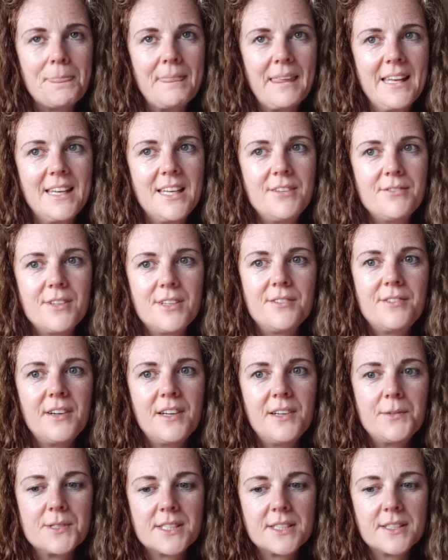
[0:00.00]
And even if
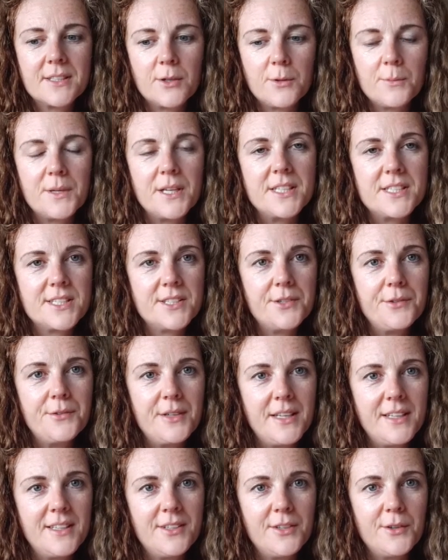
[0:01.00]
I was coming into,
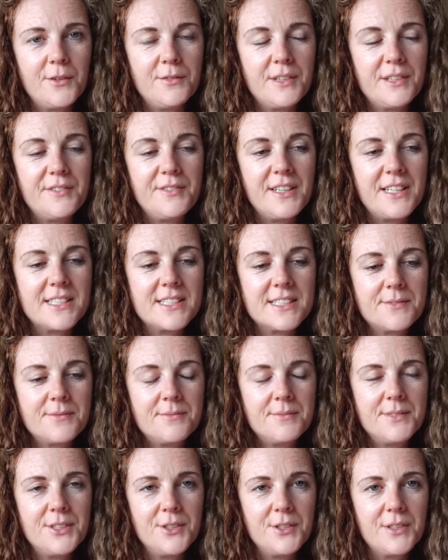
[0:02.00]
if I felt,
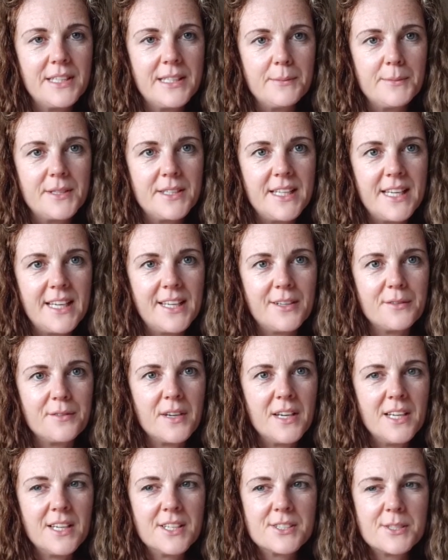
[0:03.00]
a little bit negative,
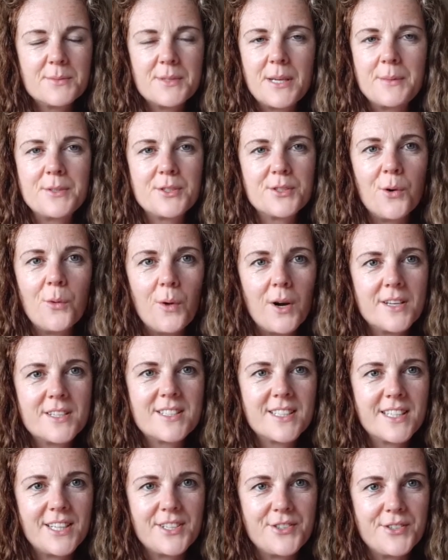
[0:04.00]
sometimes you don't want
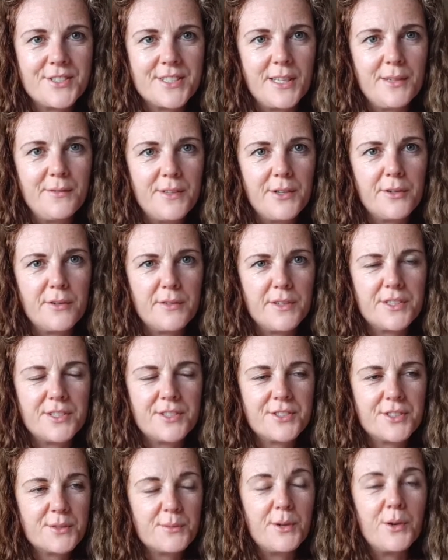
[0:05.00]
to get yourself out of it. You
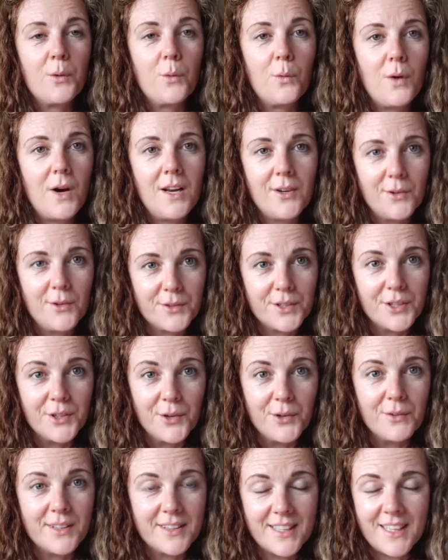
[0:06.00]
just want to wallow,
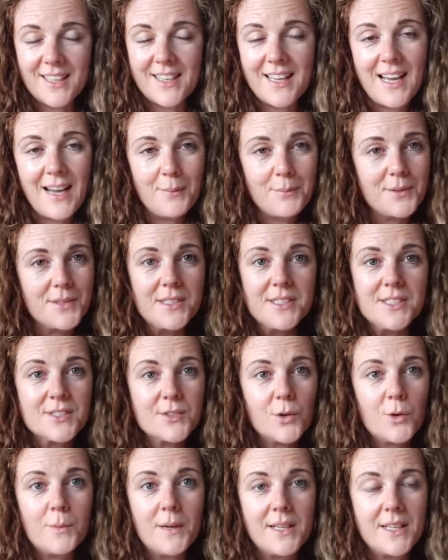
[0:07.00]
and that happened
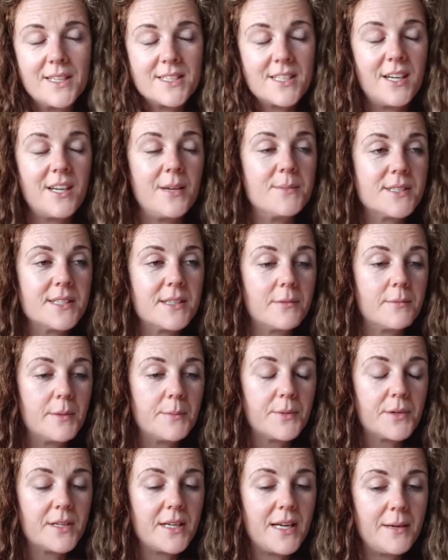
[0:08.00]
so many times. I
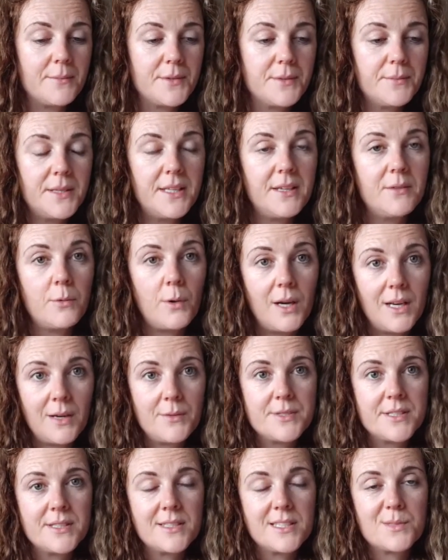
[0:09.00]
remember it happened to me while I
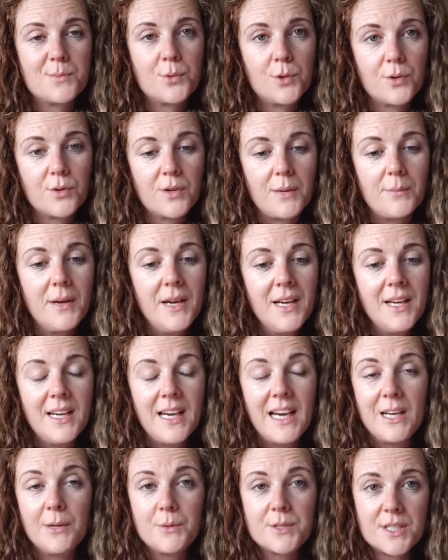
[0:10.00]
was in this program,
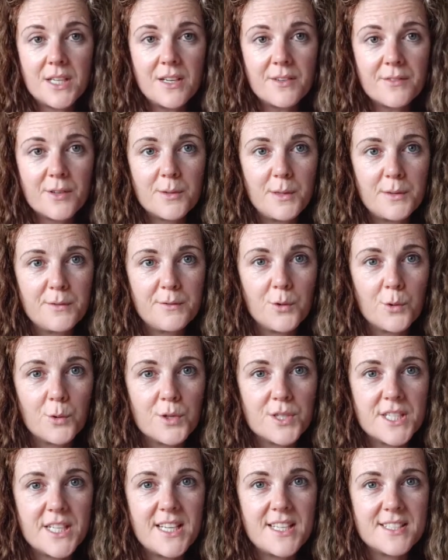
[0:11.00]
and it went on for about
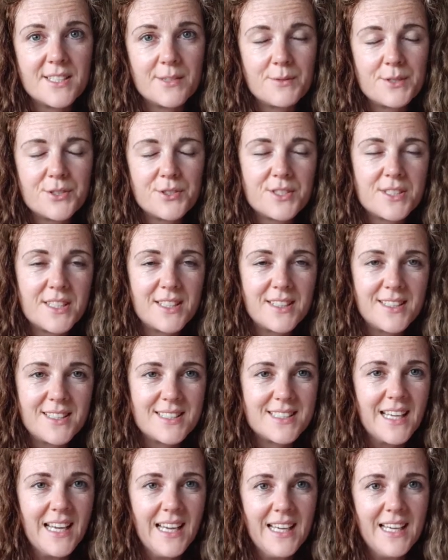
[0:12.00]
4 days. I was just in
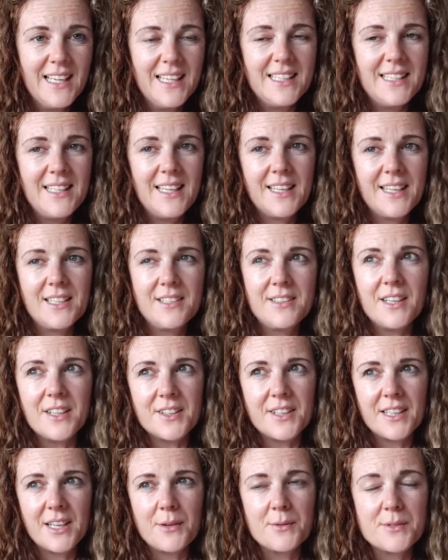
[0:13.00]
this negative, not
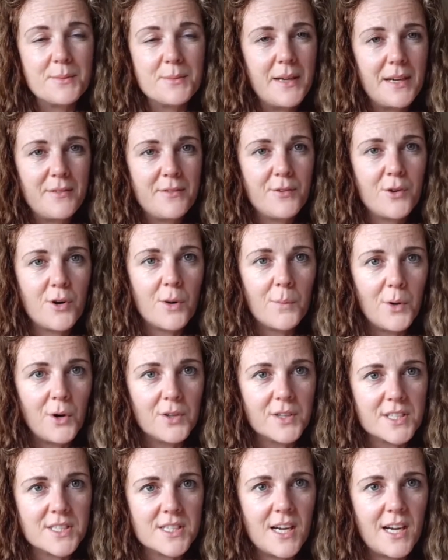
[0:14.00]
that I was in bad form all
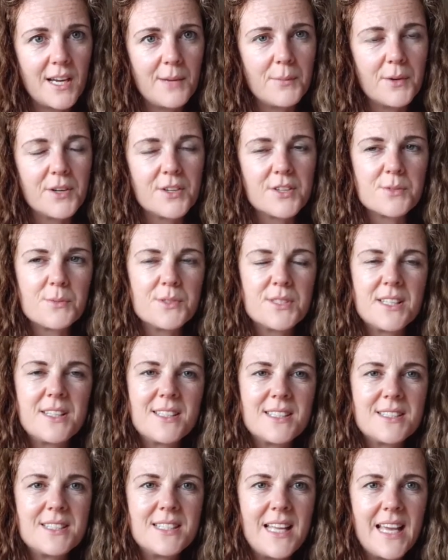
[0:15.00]
the time, but I just was in
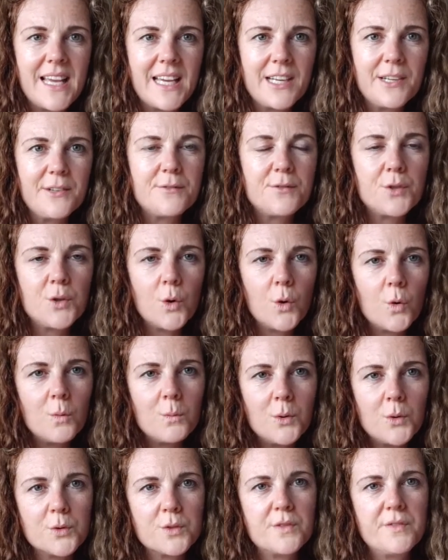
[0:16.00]
this negative, no
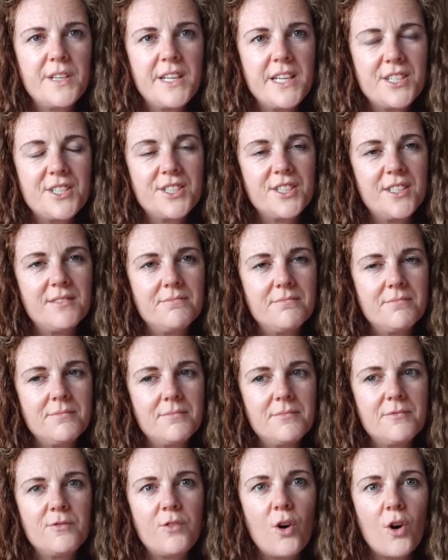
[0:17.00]
motivation
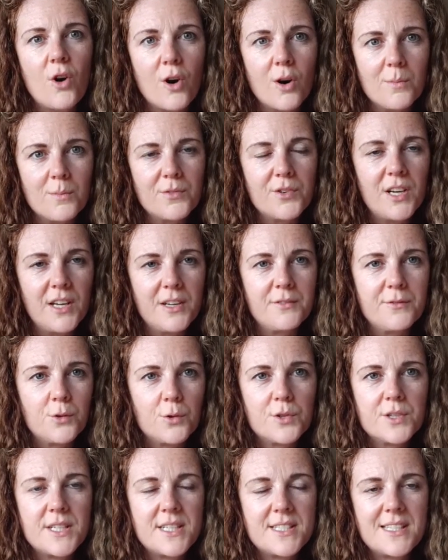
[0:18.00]
form for like
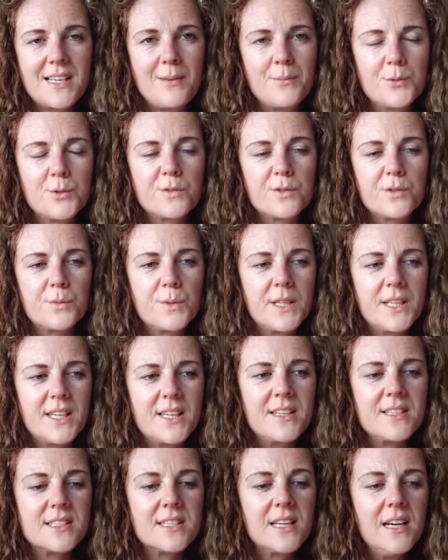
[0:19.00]
4 days. It happened over a
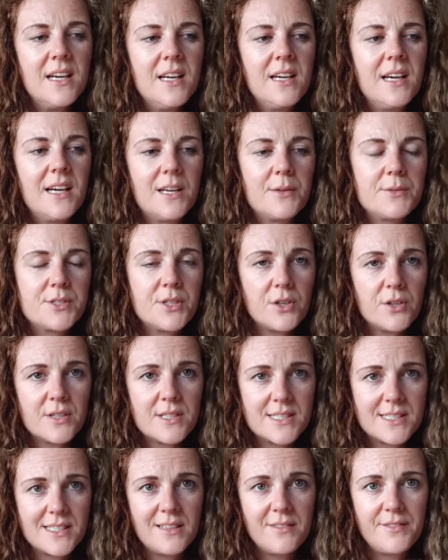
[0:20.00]
weekend. And I was talking
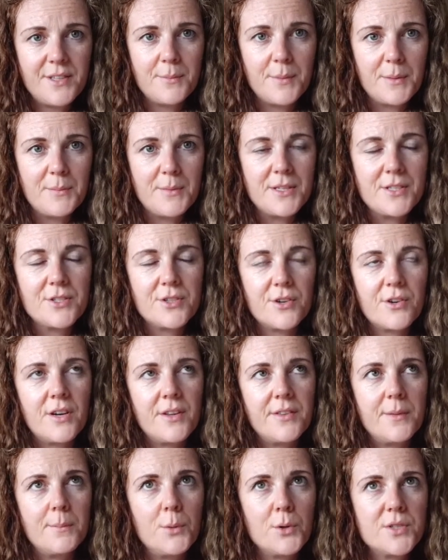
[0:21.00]
to Sylvia, my mentor,
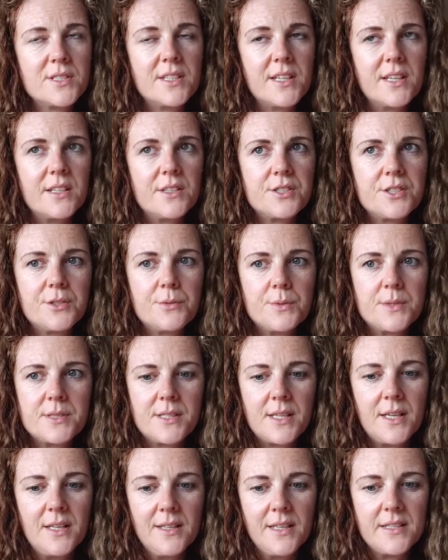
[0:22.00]
on the Monday, and she was
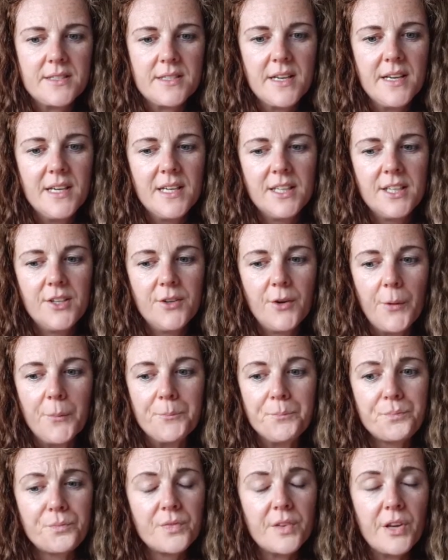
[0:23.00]
saying that,
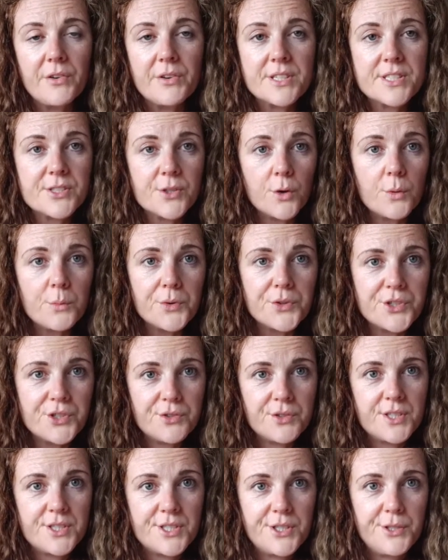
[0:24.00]
there is so much you
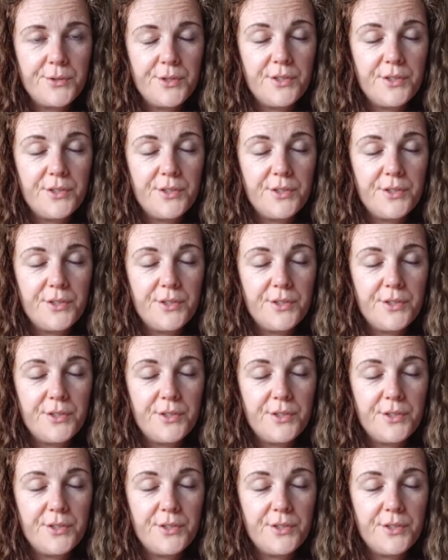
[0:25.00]
can do.